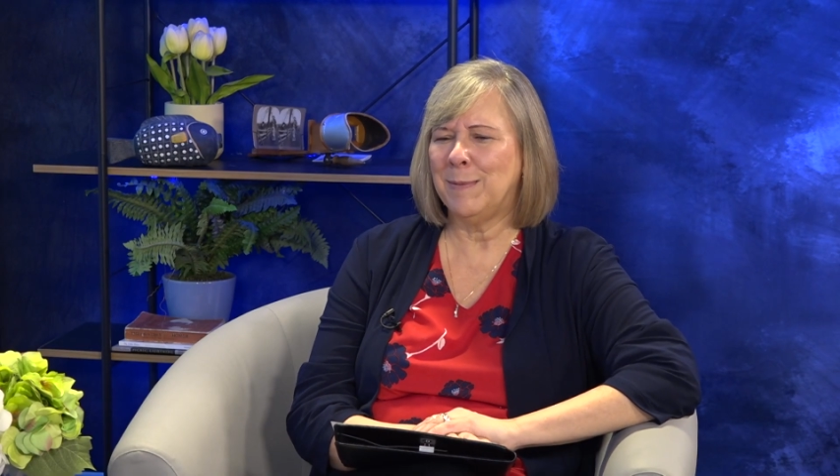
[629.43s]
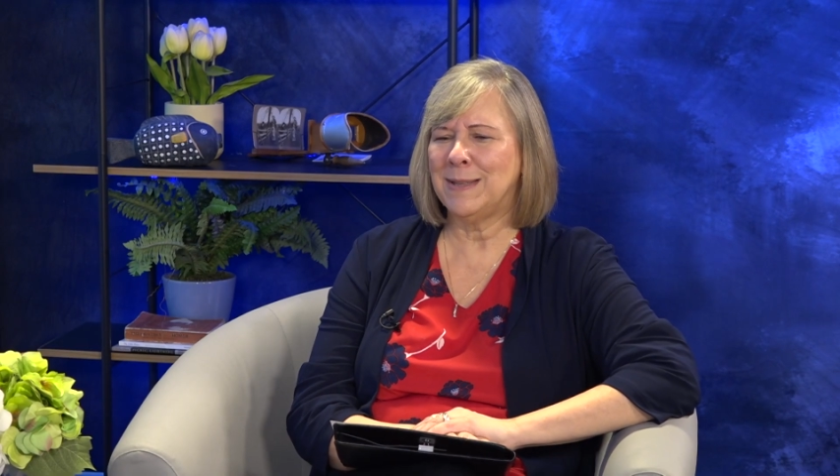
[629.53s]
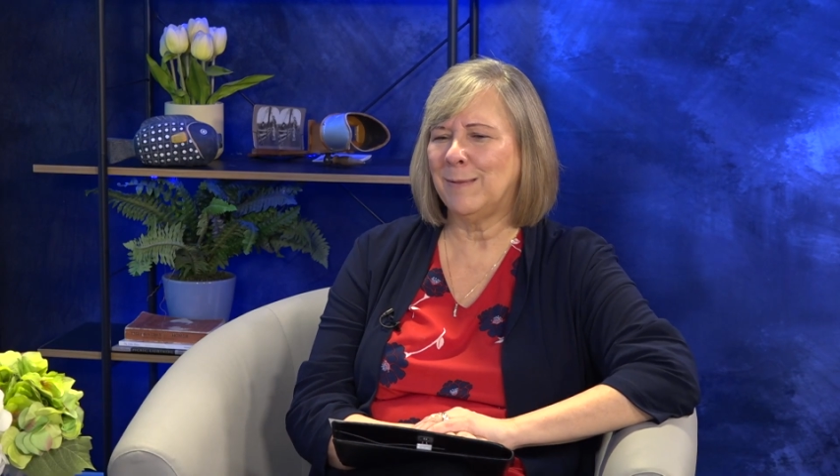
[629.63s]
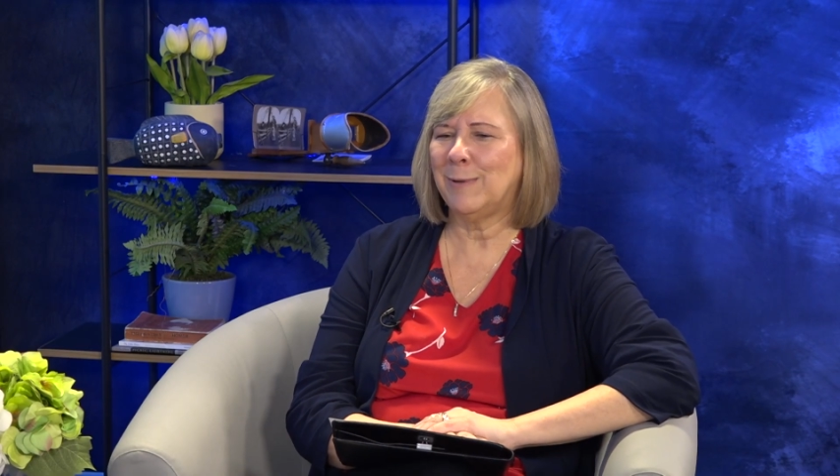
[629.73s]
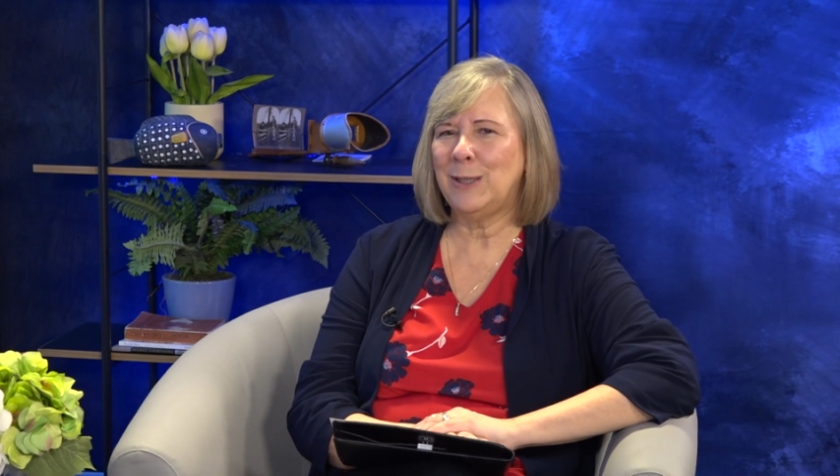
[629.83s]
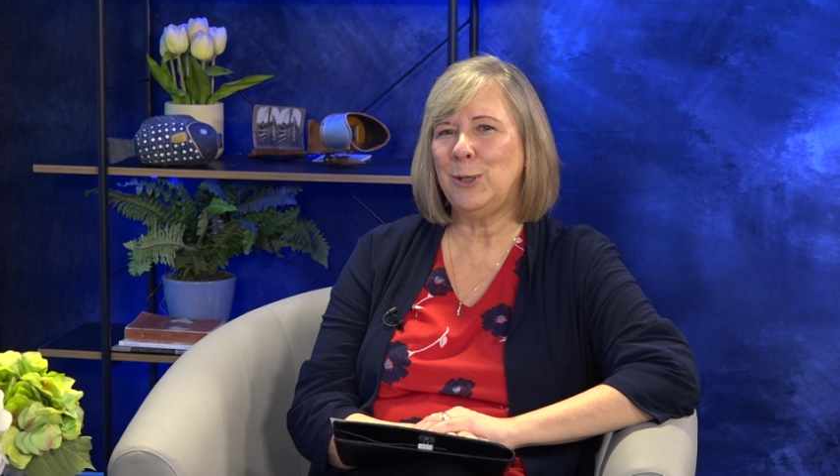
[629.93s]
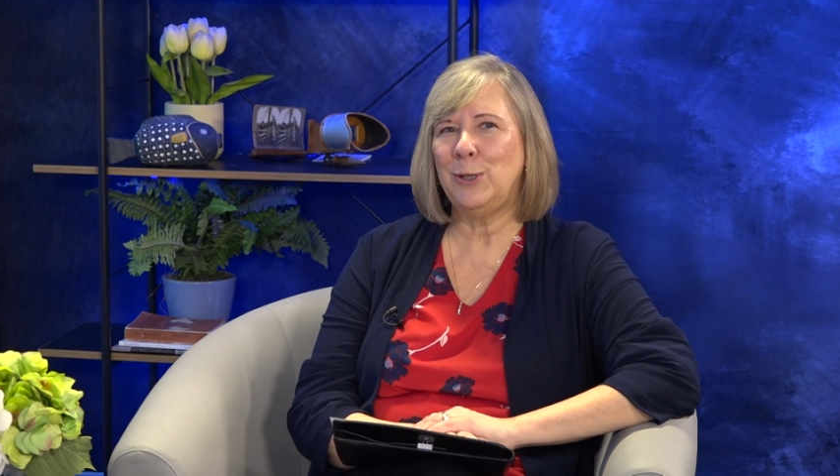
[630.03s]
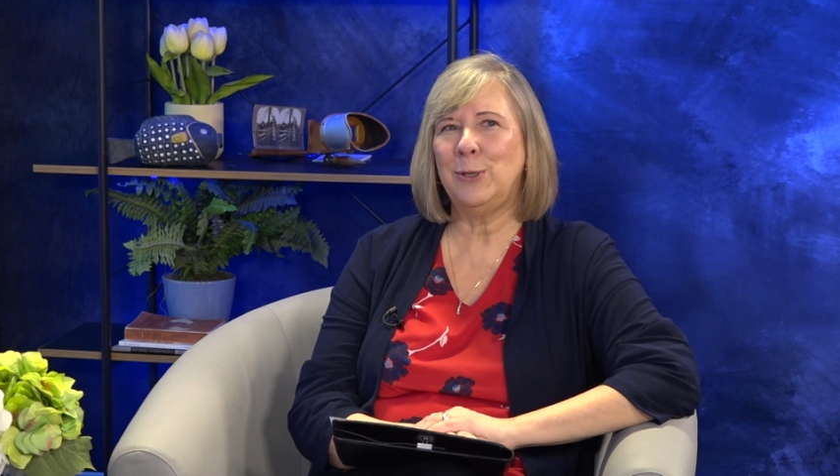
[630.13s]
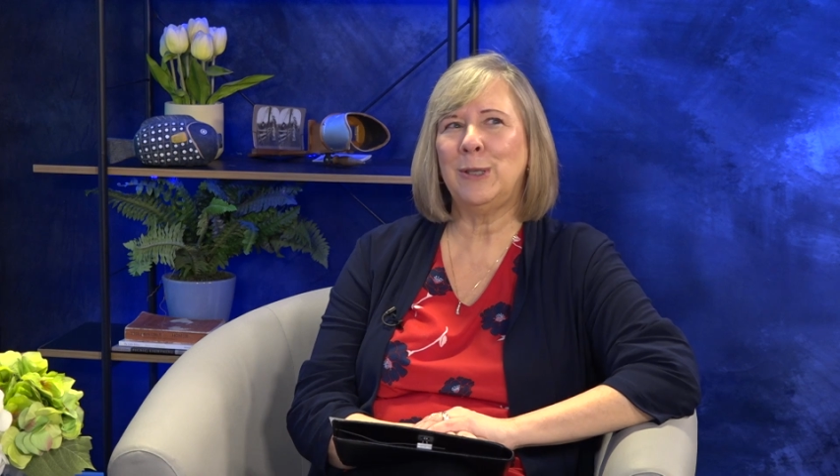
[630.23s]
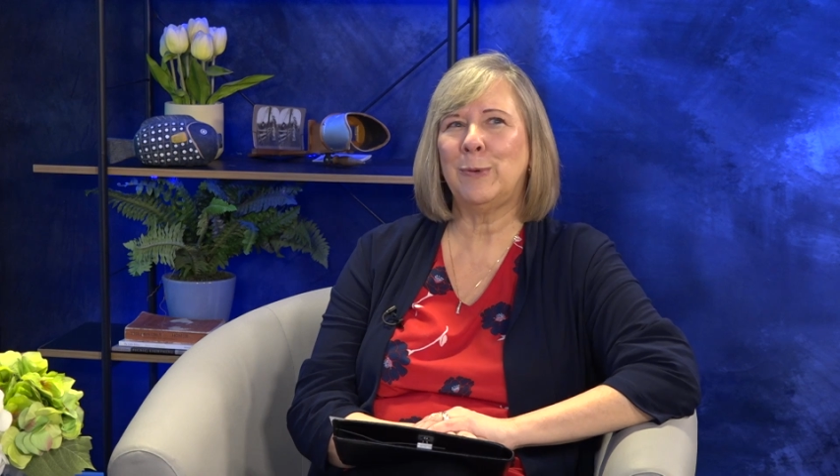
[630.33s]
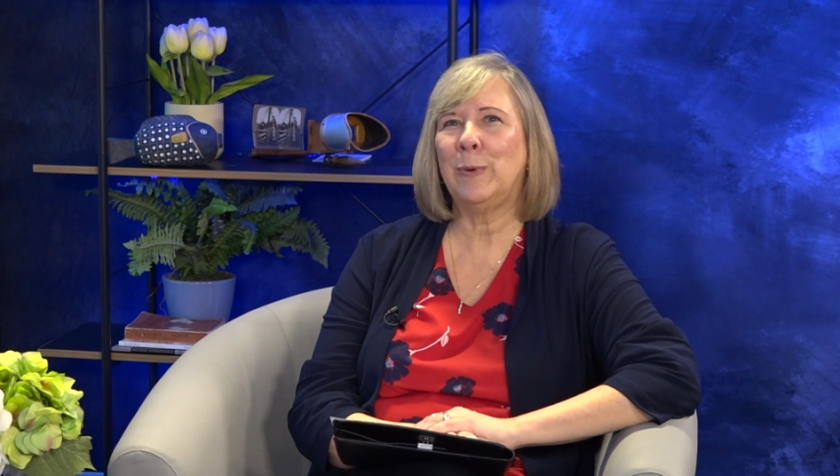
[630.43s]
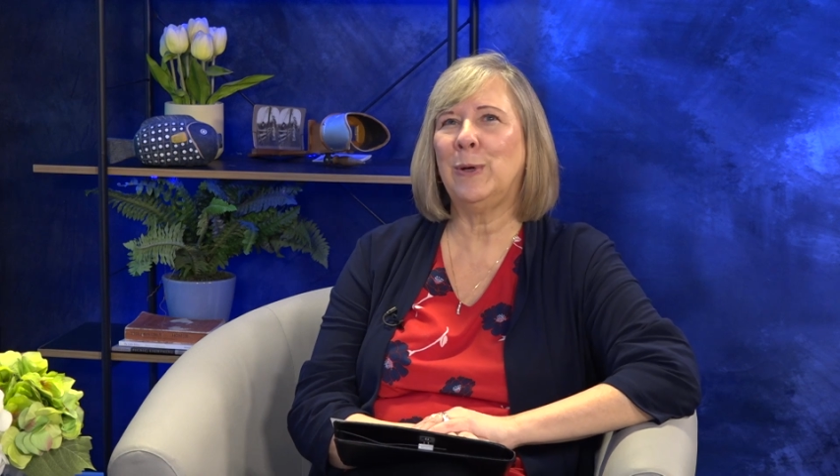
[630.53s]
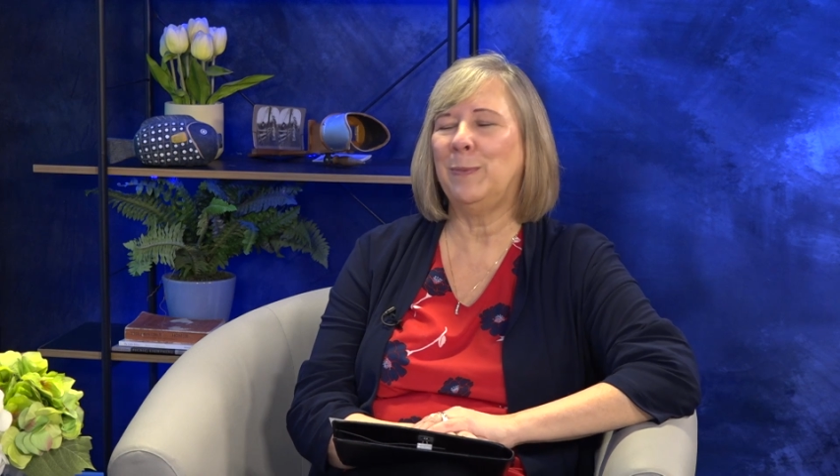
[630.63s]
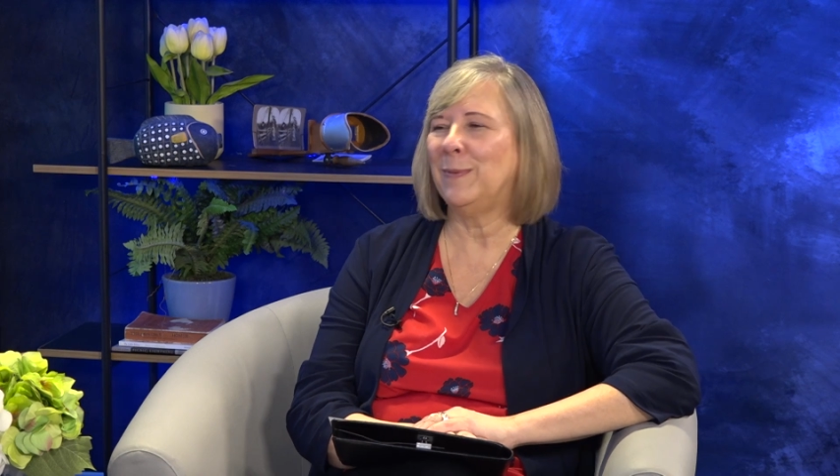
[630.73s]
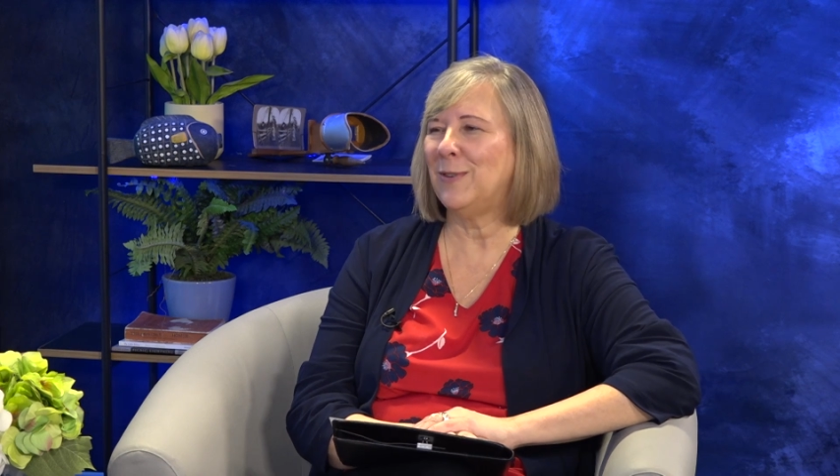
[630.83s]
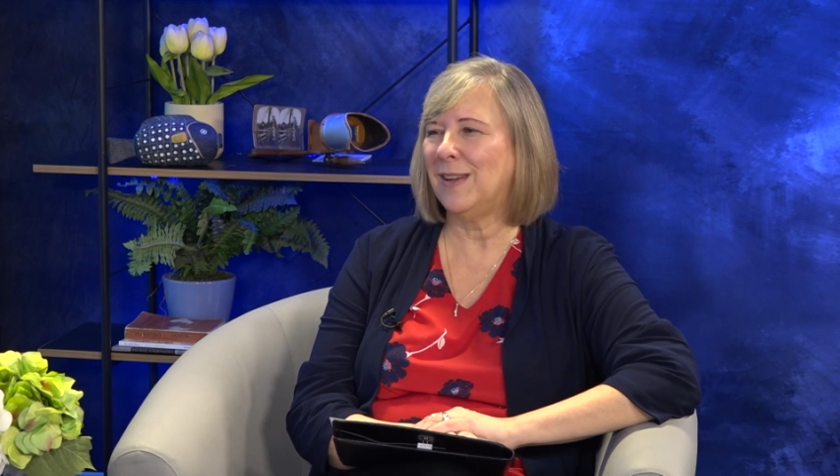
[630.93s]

in and said, "What did you do to the room?"